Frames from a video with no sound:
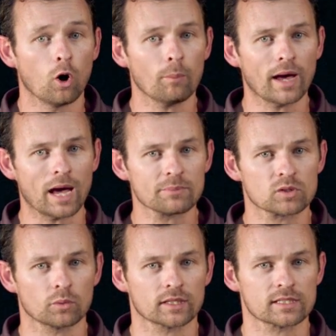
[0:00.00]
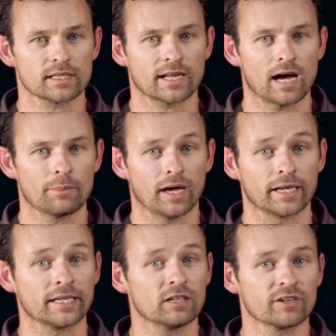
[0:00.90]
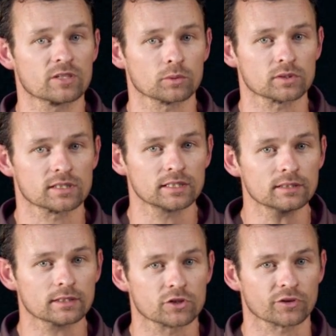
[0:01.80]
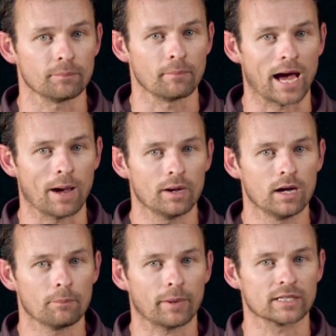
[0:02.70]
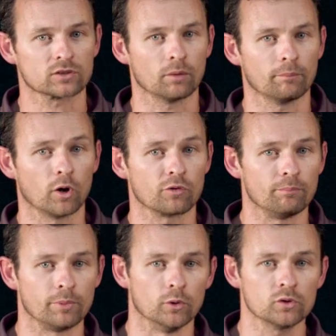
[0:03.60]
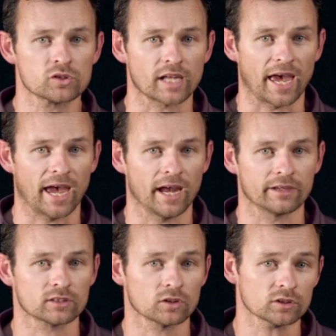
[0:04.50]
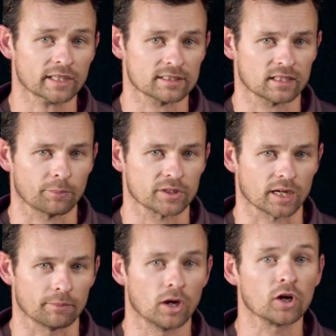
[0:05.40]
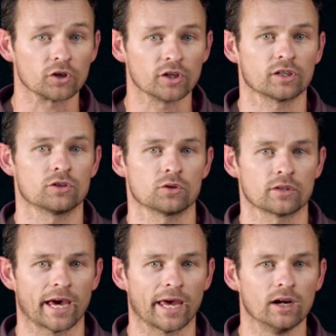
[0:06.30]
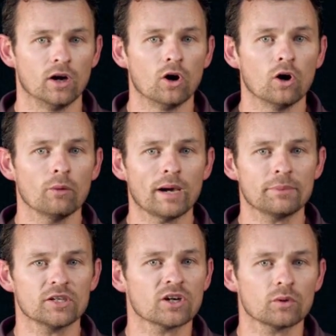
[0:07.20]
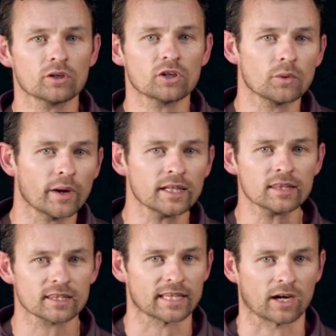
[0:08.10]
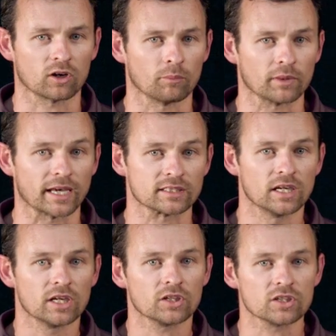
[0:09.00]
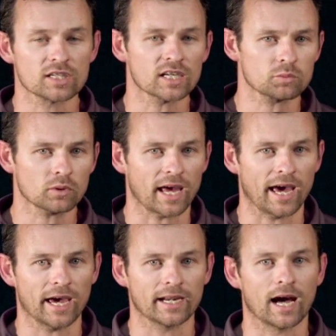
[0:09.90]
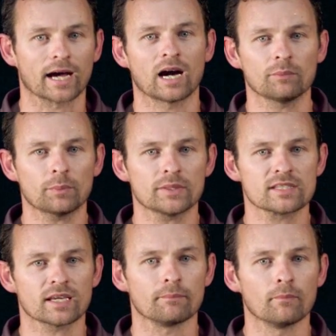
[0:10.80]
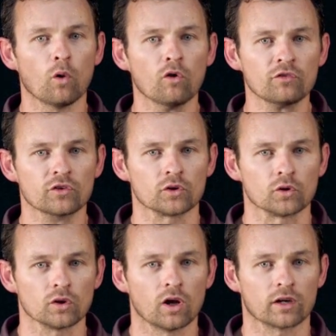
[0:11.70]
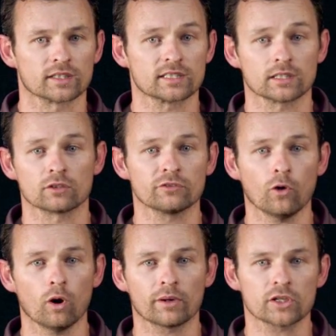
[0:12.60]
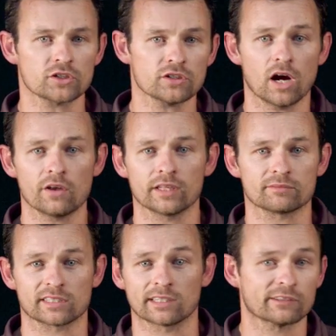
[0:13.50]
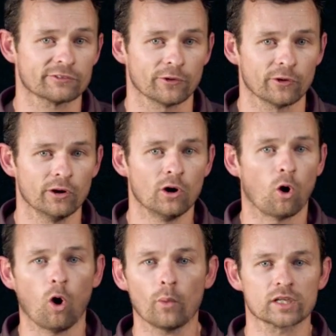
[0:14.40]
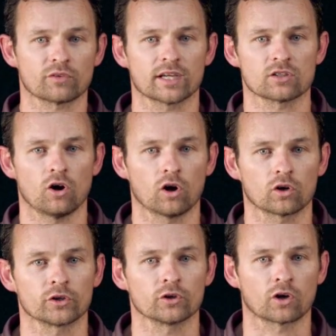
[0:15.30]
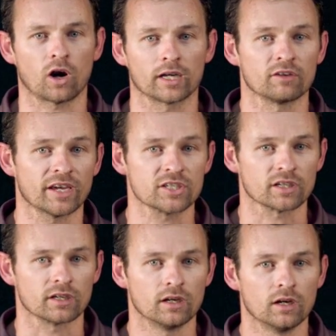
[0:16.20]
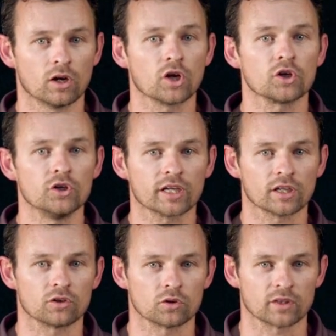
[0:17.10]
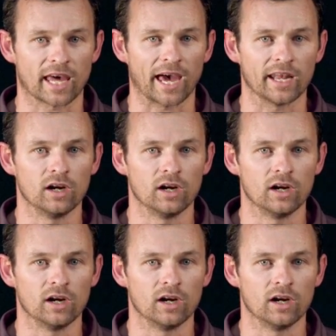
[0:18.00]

Or perhaps you want to set up an individual cylinder trim map based on both boost and exhaust gas temperature, you can do that. Or maybe you don't want to do anything that complex. You just want to add a couple of percent more fuel onto cylinder 4 because you know that cylinder 4 always runs hot on your kind of engine. You can do that.